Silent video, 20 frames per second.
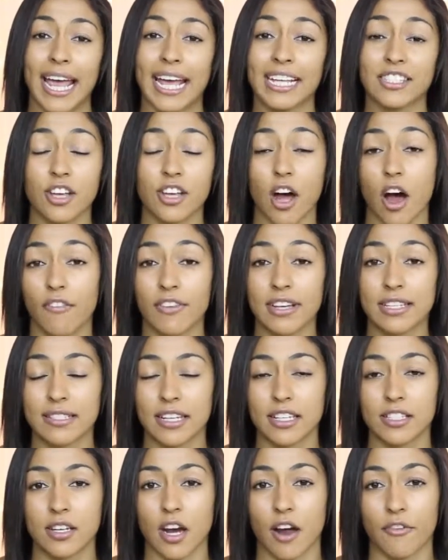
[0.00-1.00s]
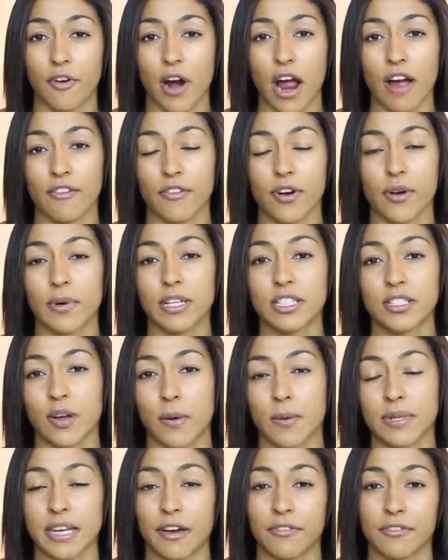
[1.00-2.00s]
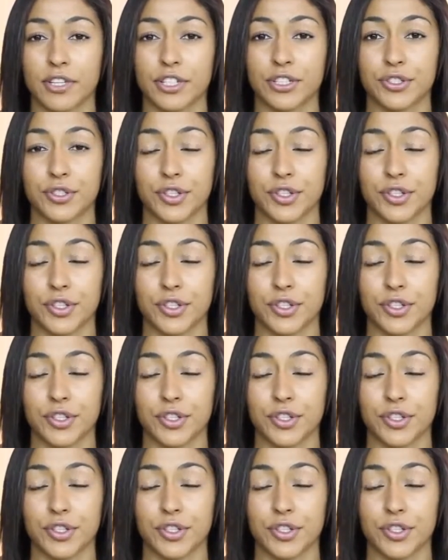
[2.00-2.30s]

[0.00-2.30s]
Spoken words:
It's obviously it's not for everyone, so I would definitely